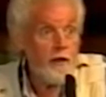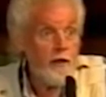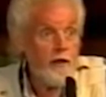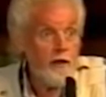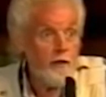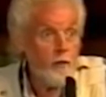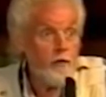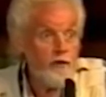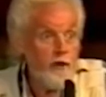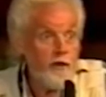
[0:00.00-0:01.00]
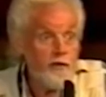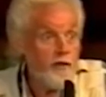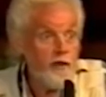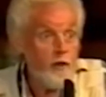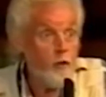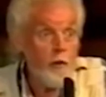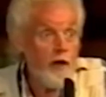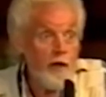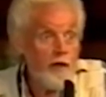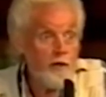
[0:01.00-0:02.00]
were such that
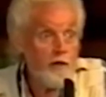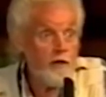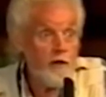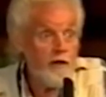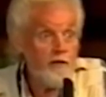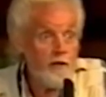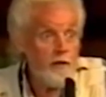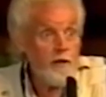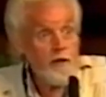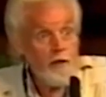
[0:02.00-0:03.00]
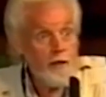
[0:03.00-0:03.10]
nobody, even,